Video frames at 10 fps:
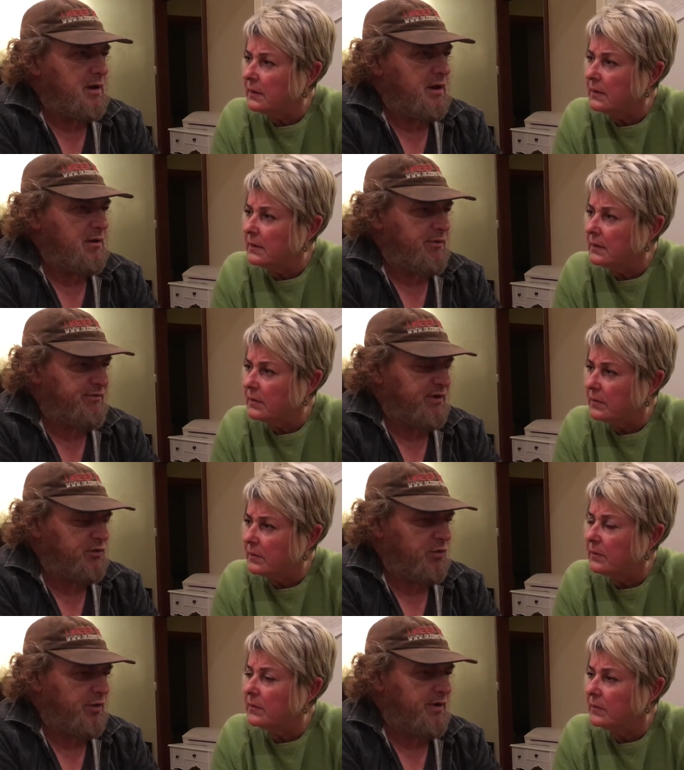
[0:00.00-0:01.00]
Speaker 1: here in
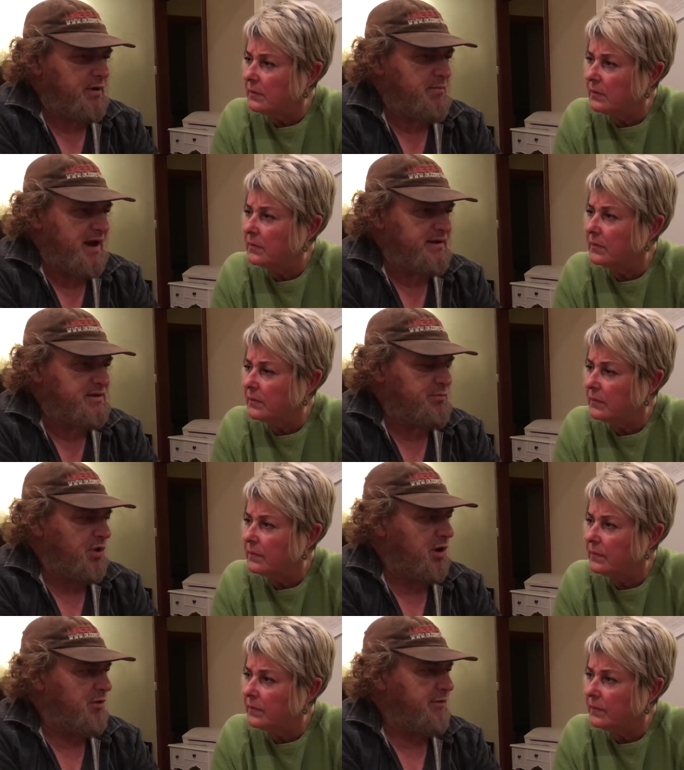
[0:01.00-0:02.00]
Victoria, the main
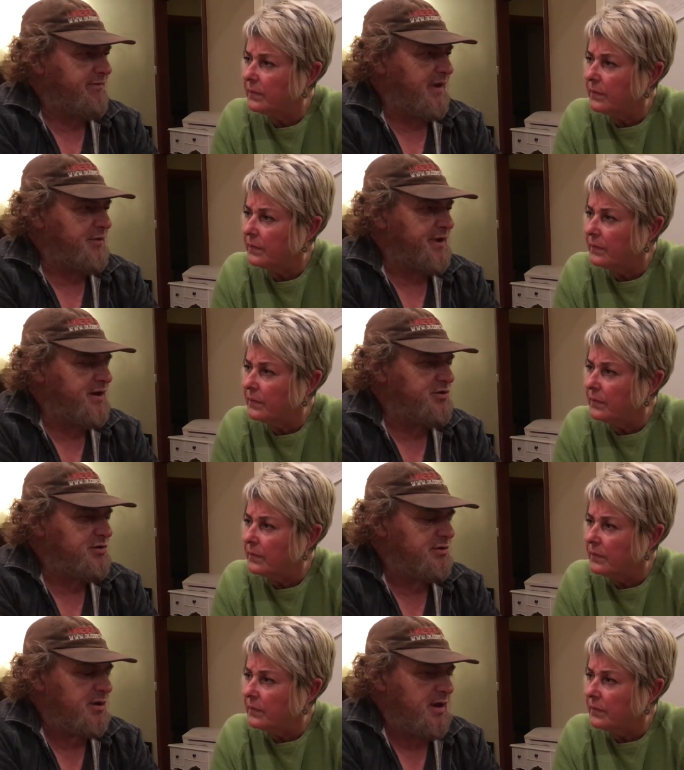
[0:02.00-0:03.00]
supplier of
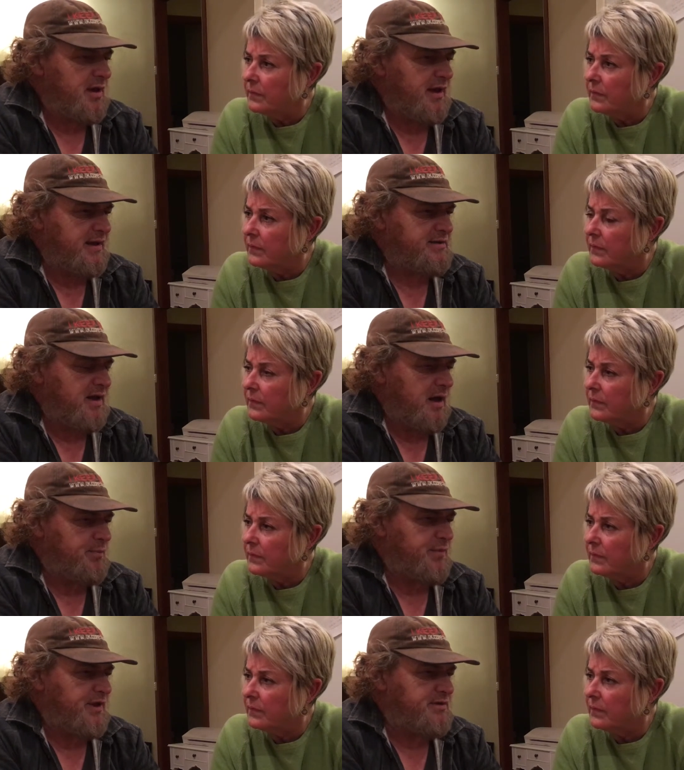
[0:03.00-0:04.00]
foundation has
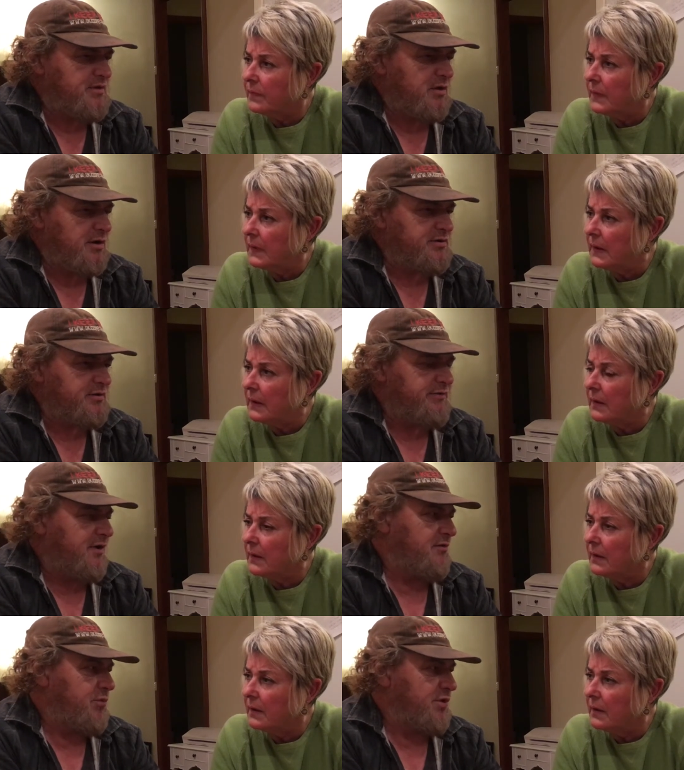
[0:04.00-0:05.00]
upped their size to
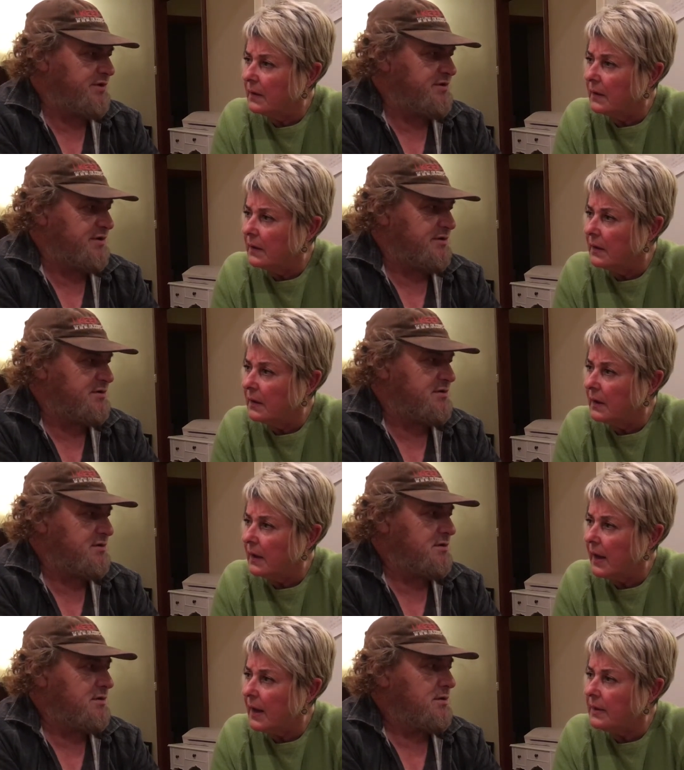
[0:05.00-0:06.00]
five point six.
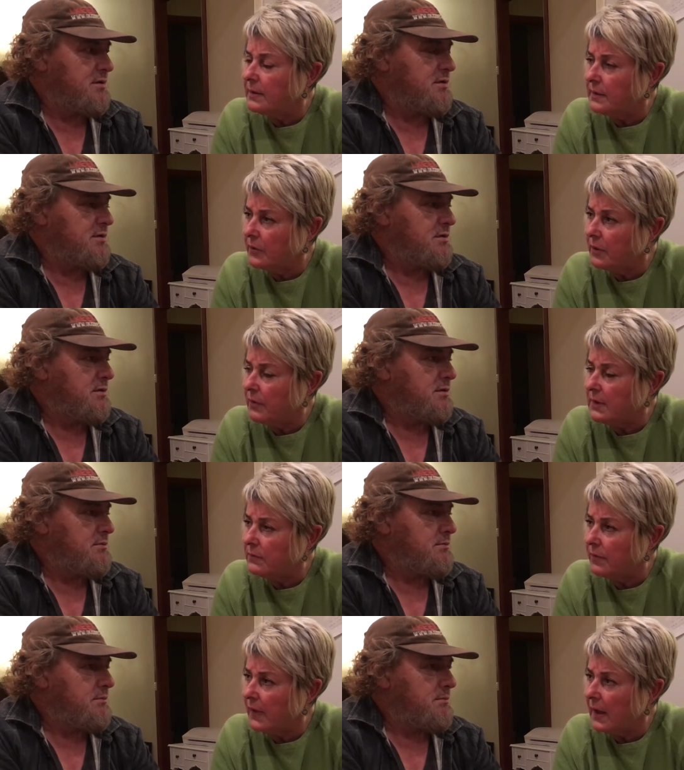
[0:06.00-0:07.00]
Speaker 2: And is there any
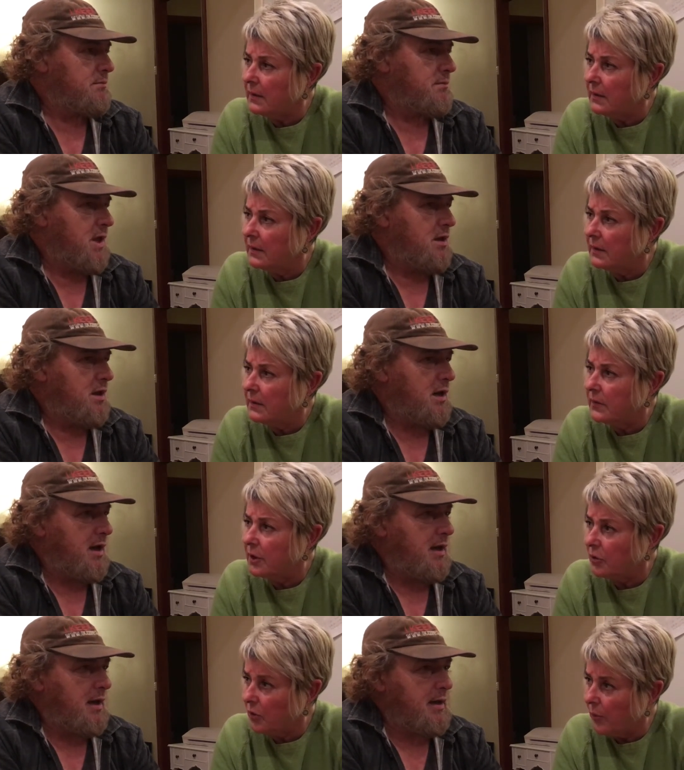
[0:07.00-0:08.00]
reason for that that
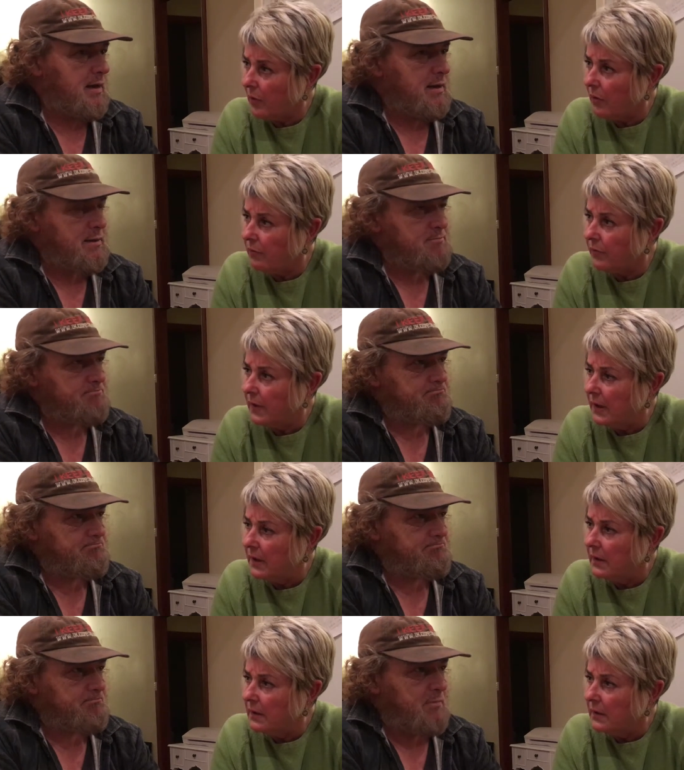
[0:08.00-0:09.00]
you're aware of?
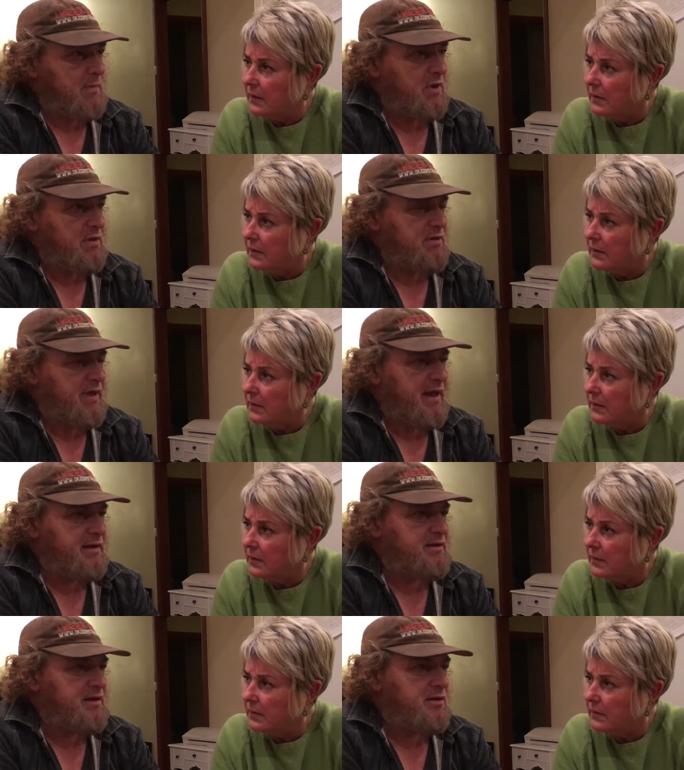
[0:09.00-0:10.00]

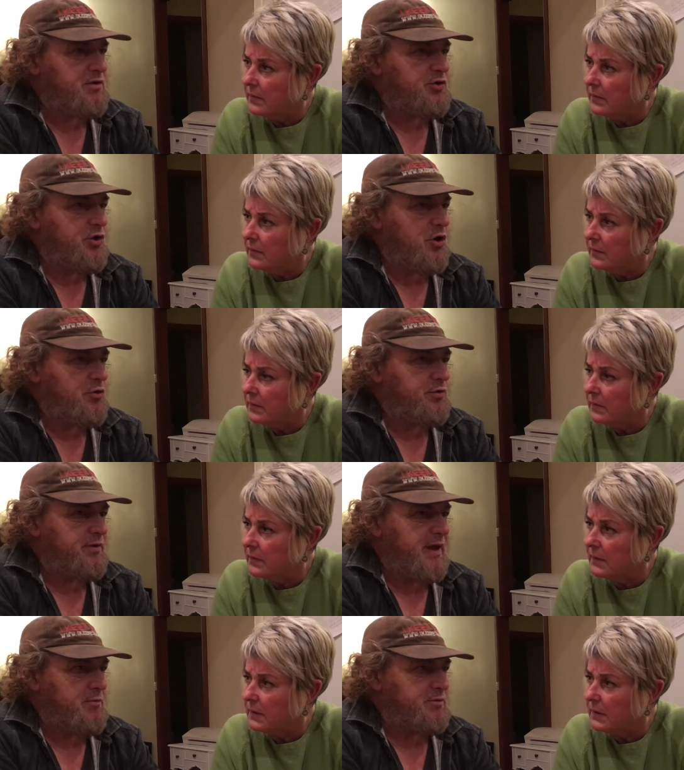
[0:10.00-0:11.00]
Speaker 1: They didn't know
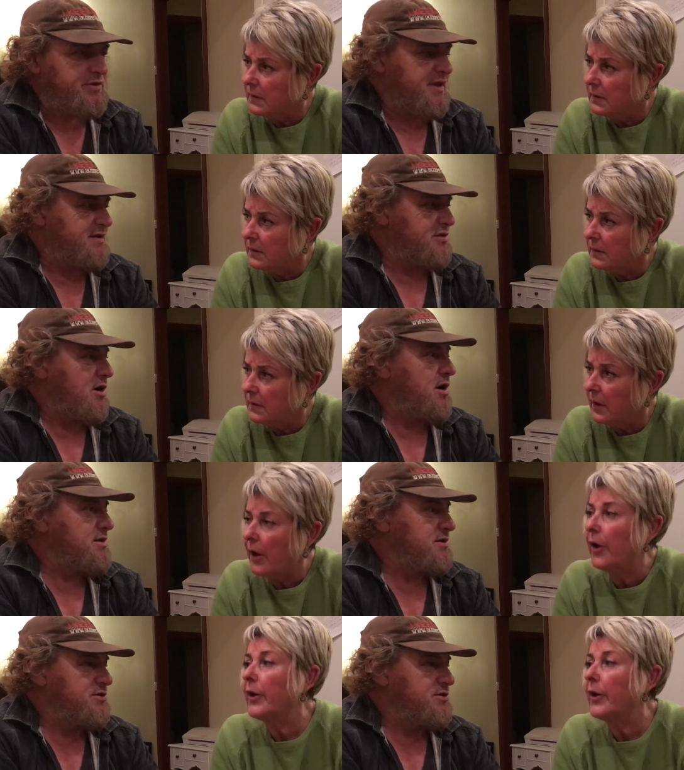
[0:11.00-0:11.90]
that that was their size